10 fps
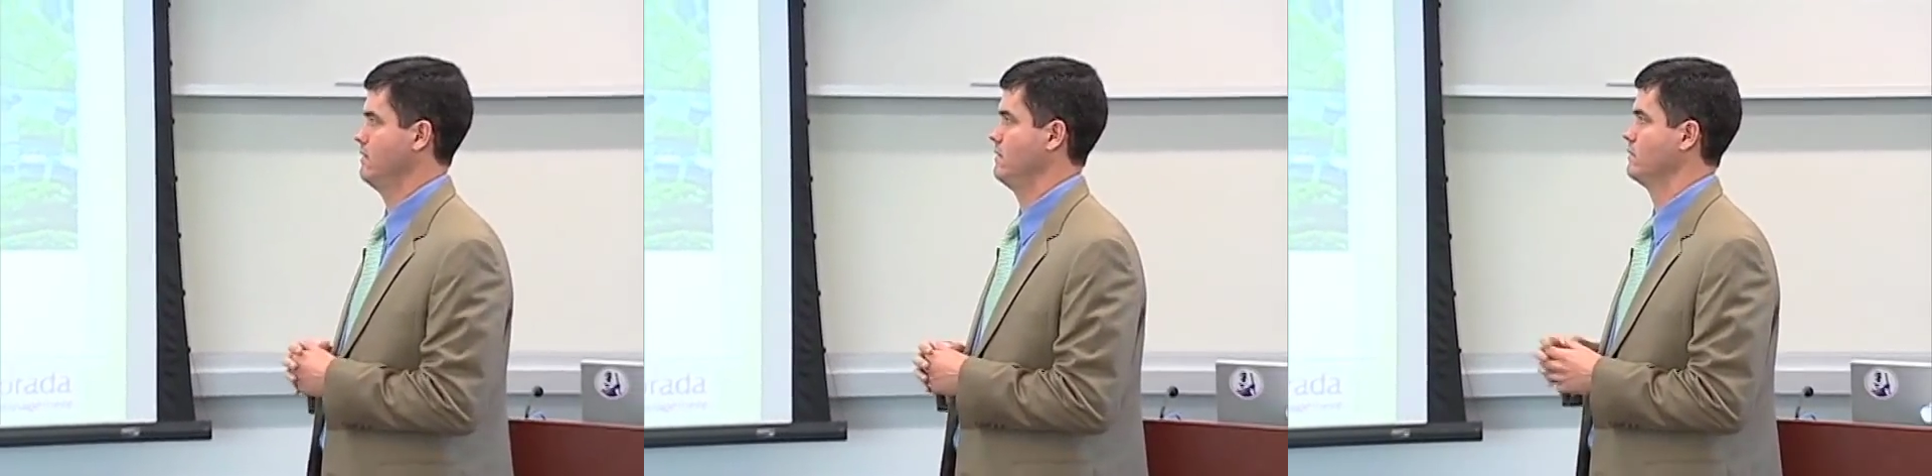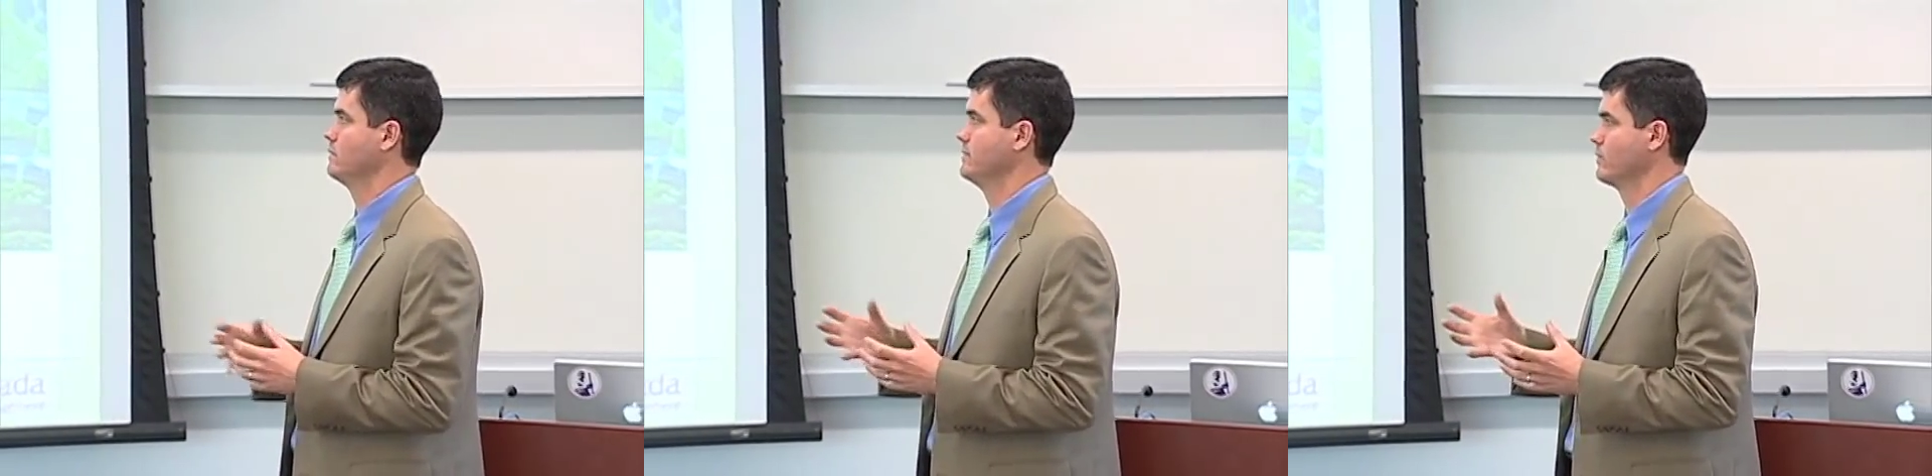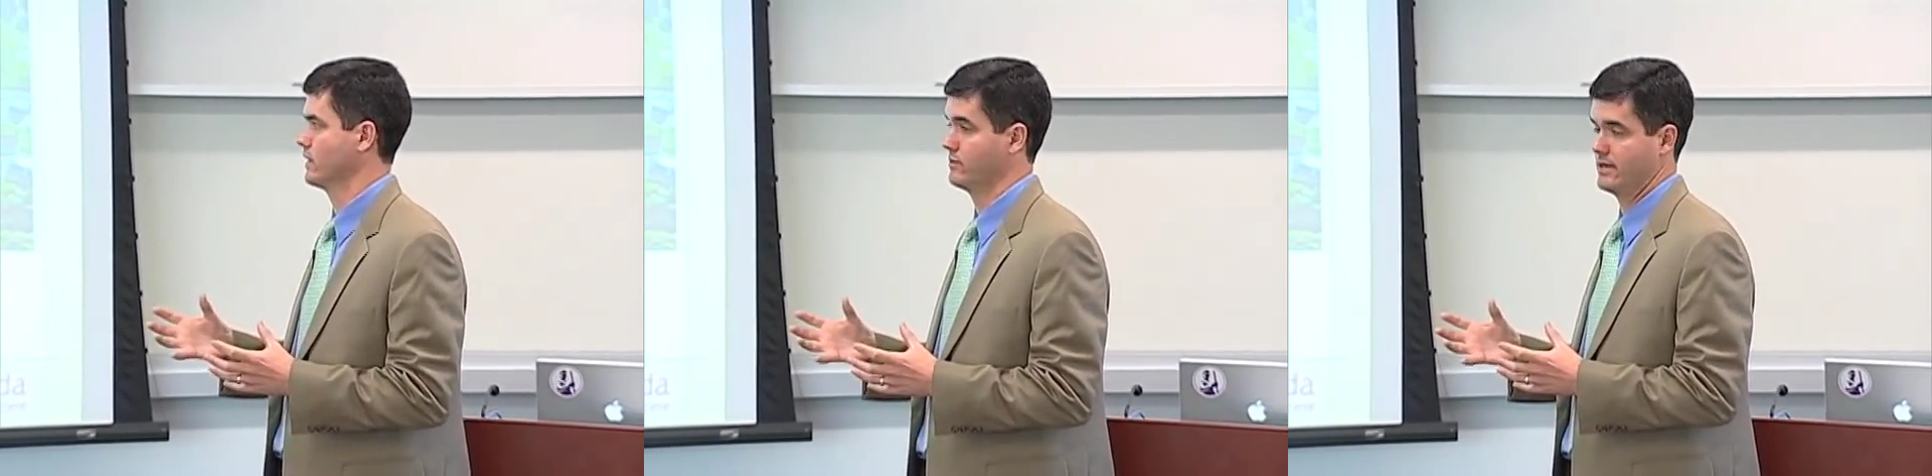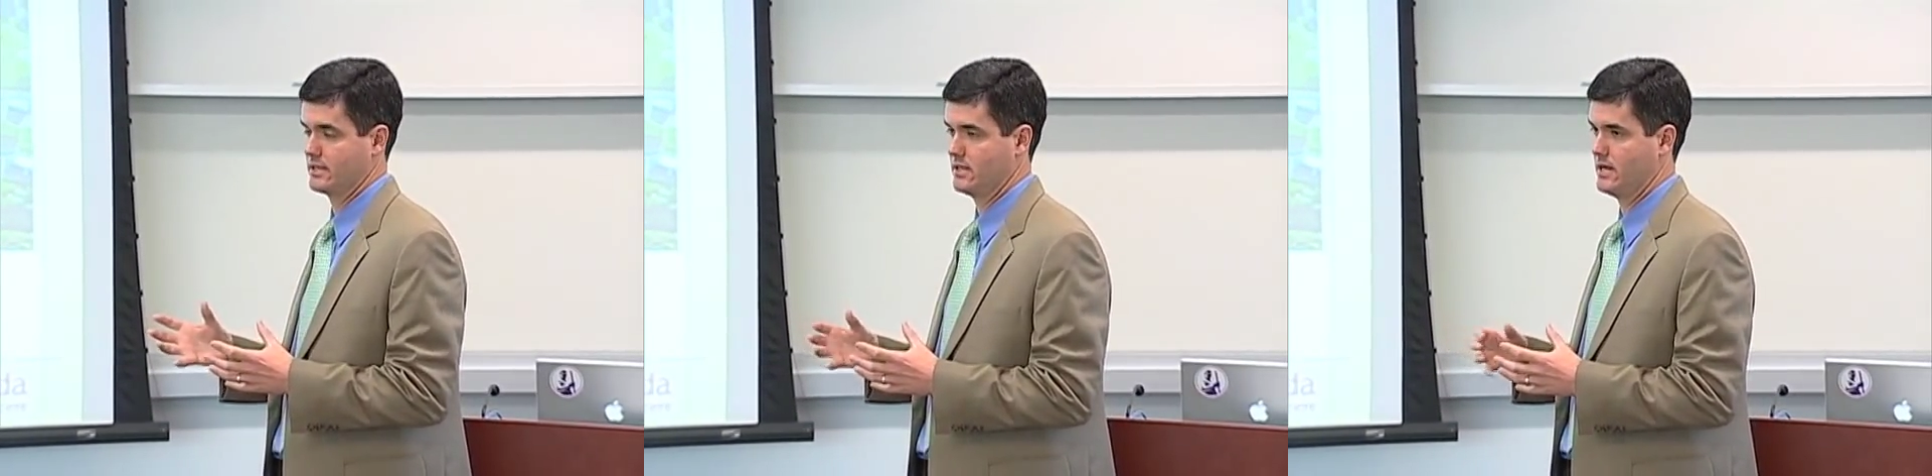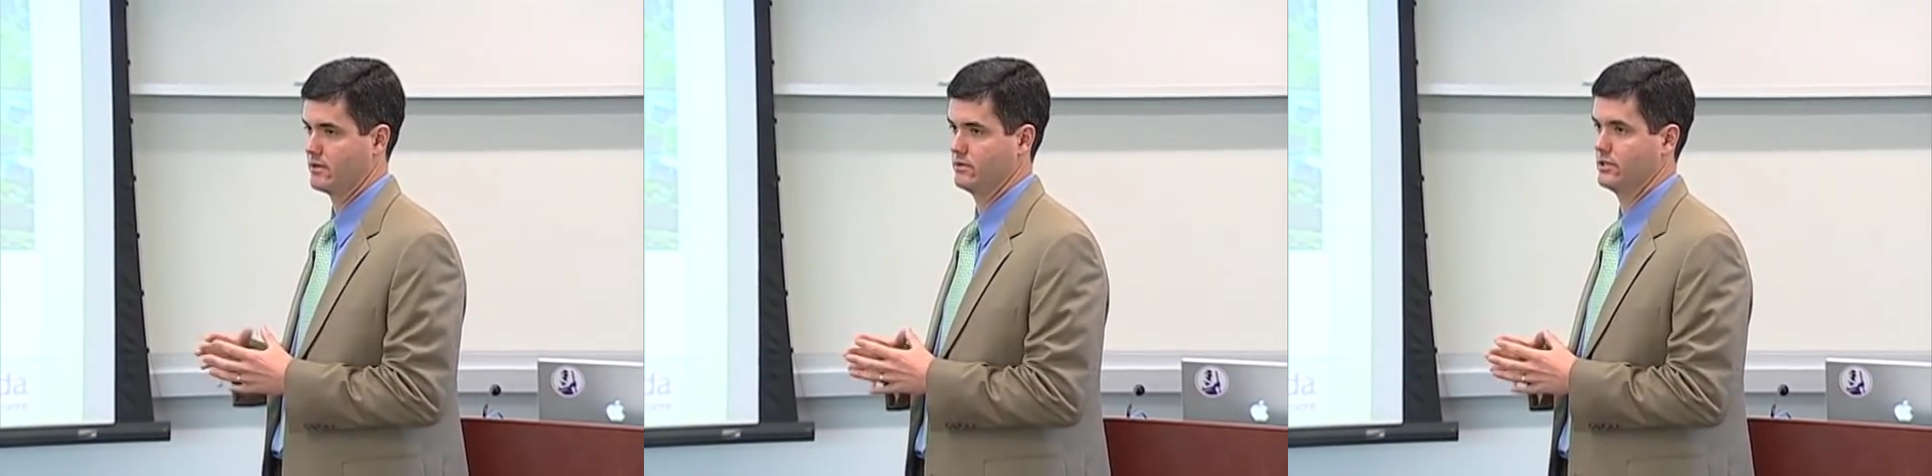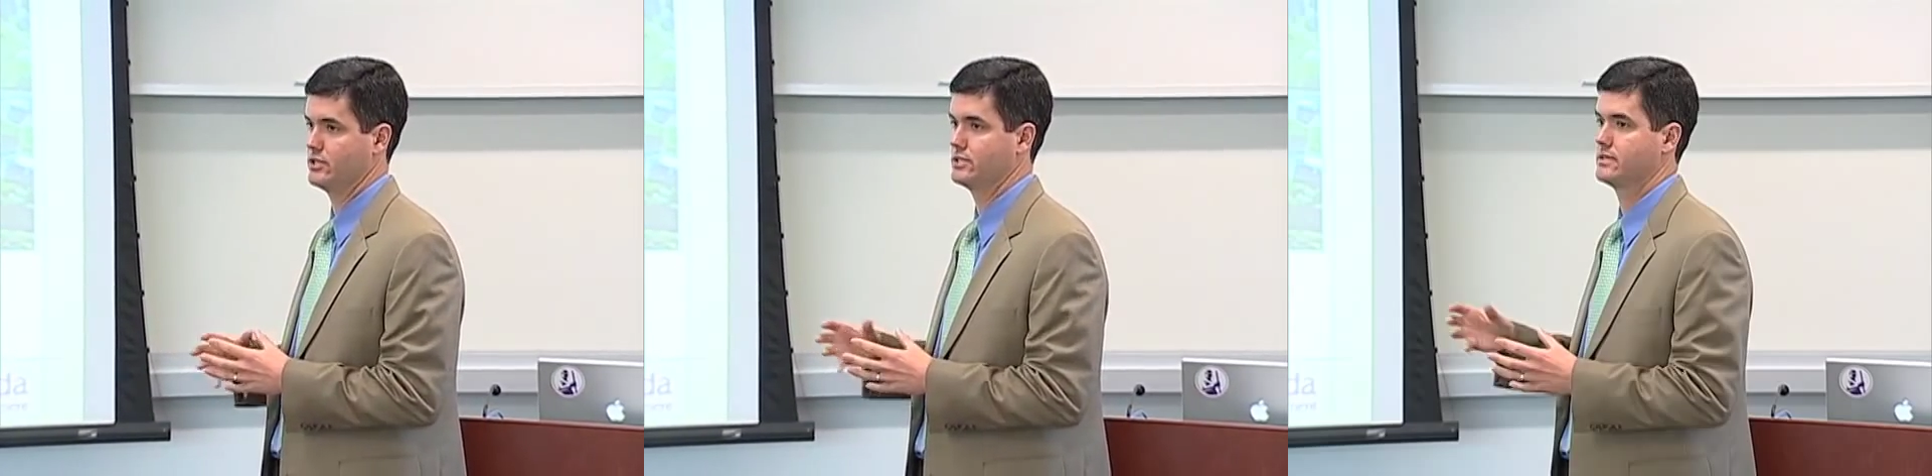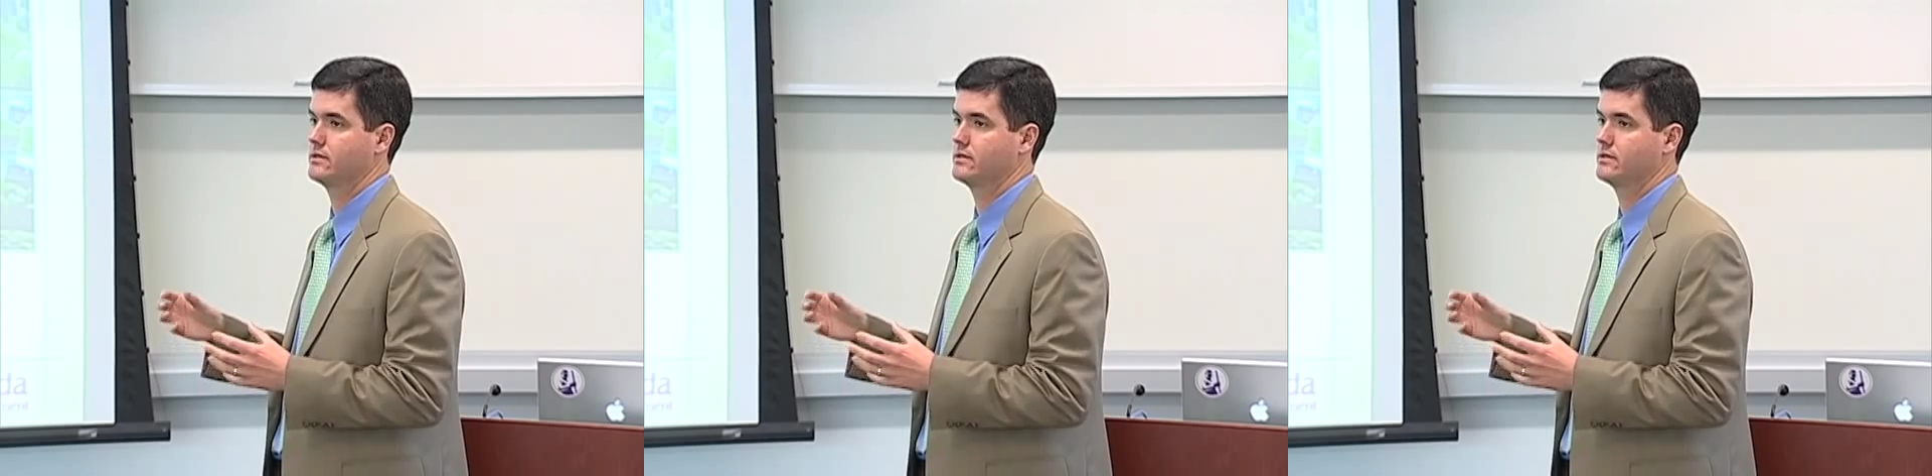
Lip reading: would be working around the clock really just